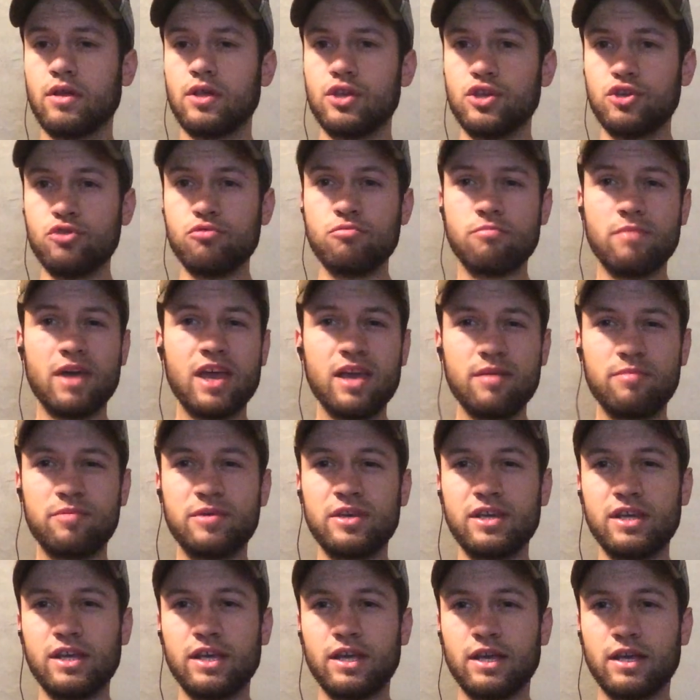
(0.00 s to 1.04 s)
You May
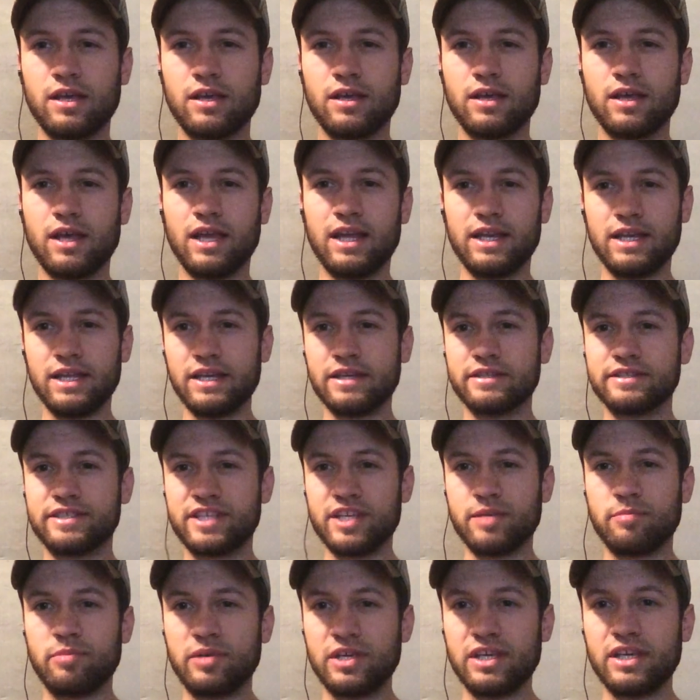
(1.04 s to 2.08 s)
Be an
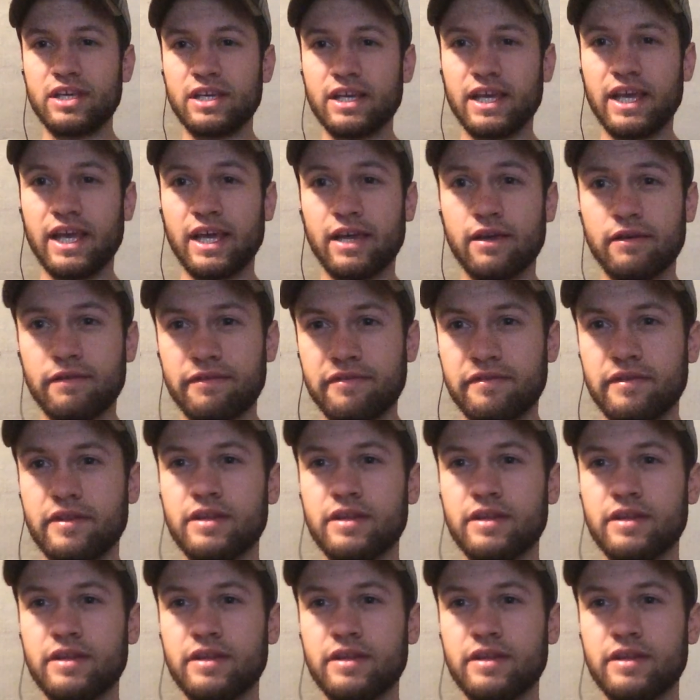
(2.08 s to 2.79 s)
ENTP If...